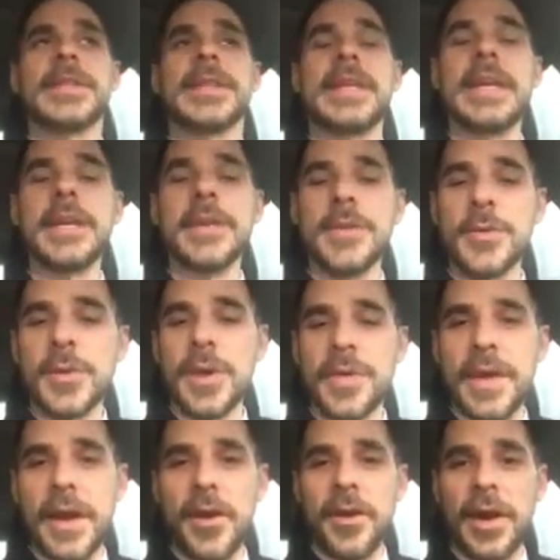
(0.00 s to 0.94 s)
At the end of the
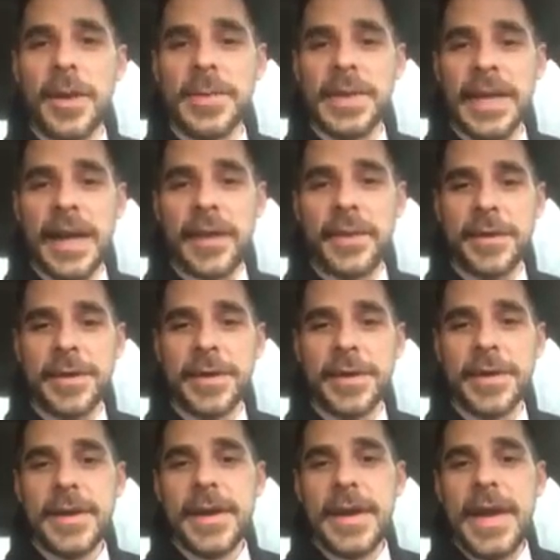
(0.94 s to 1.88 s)
run, they all come together,
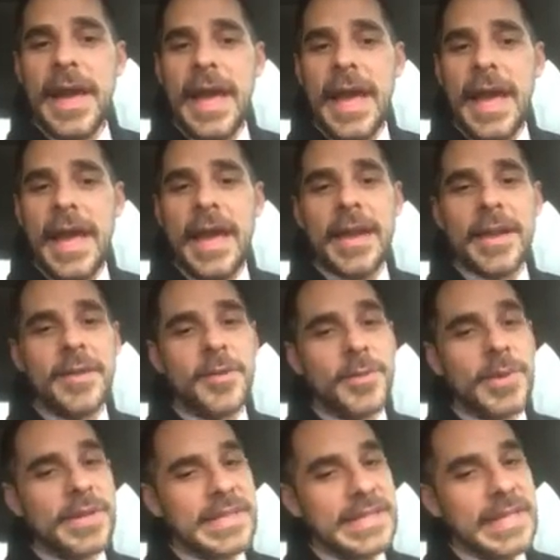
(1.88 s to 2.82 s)
and the
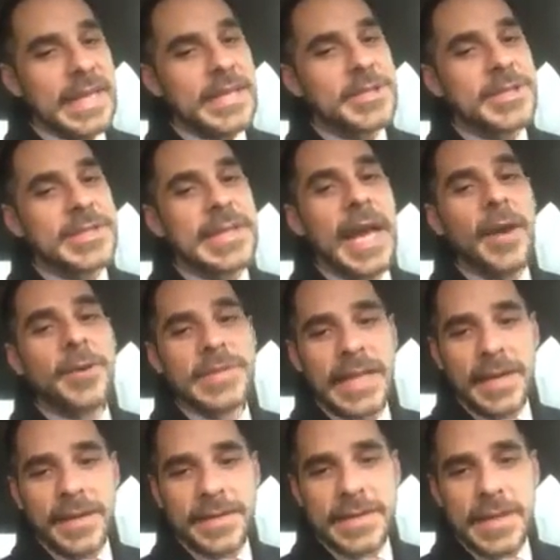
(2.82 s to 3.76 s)
real estate agent now
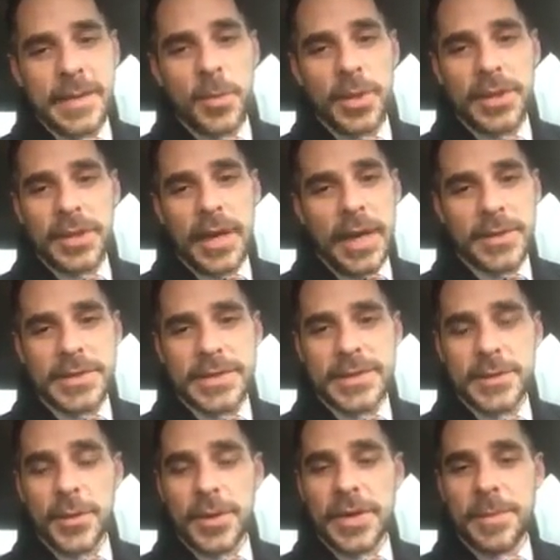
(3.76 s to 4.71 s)
tells them what their house
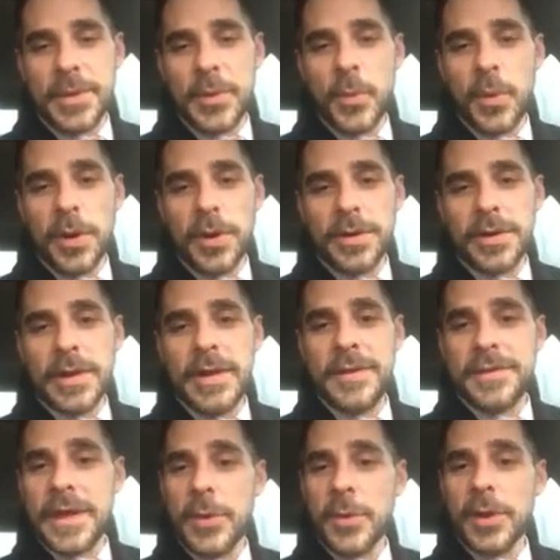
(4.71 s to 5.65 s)
is going to be worth
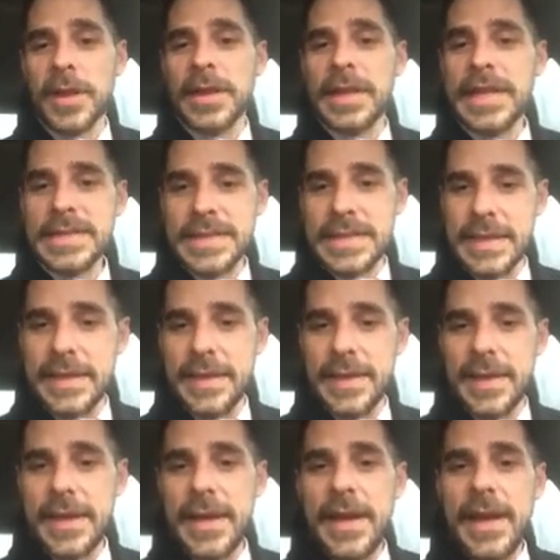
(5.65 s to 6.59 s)
if they were to list it,
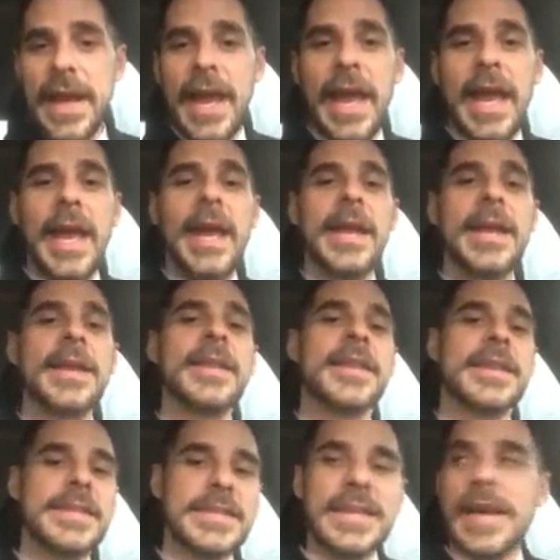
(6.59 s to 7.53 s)
and
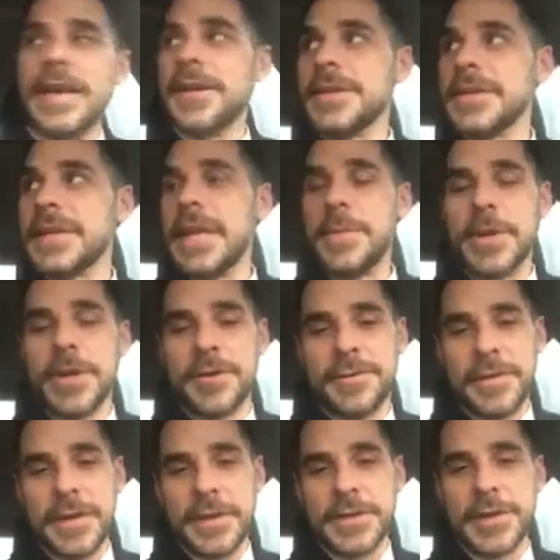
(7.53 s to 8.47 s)
the designer is keeping her
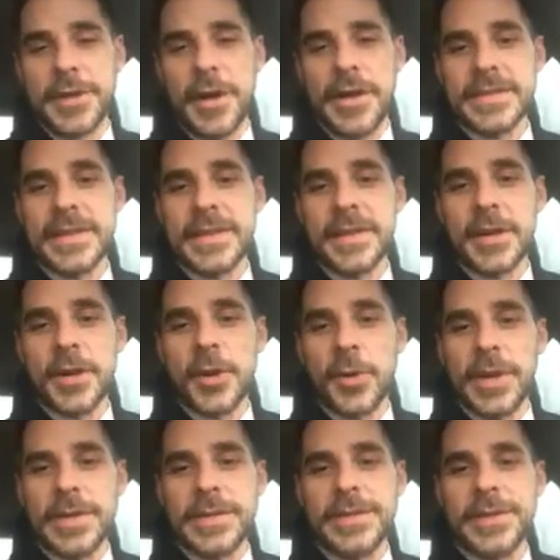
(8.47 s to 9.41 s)
fingers crossed that they're
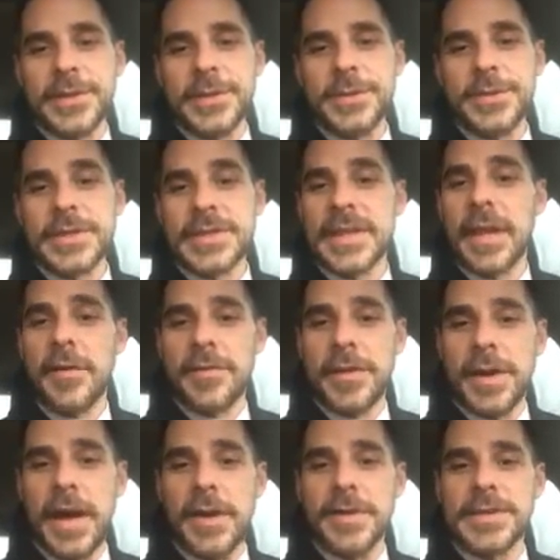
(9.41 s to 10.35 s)
going to just love
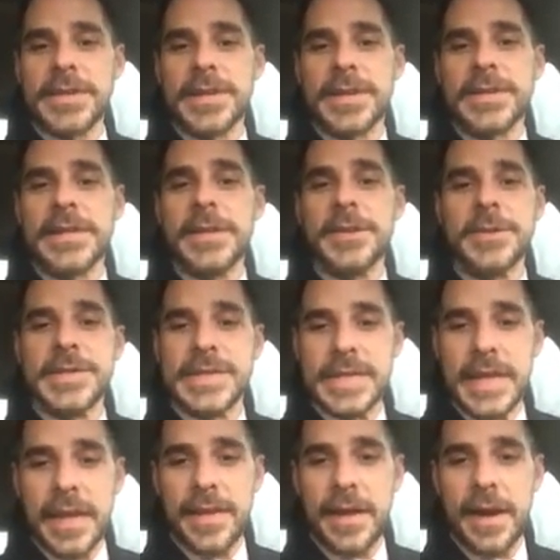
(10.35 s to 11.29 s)
their house and continue to
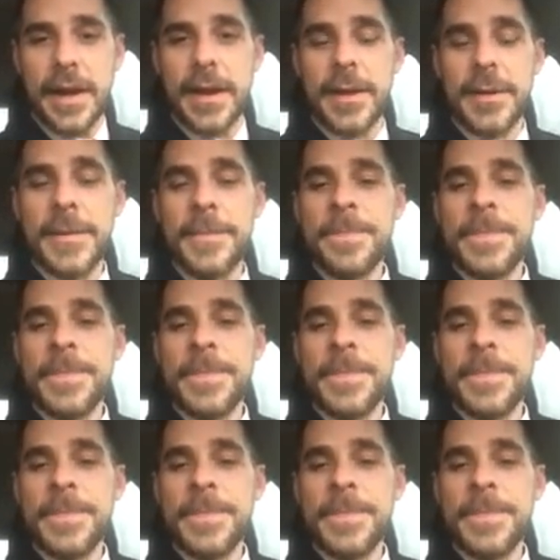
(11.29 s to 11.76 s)
stay there.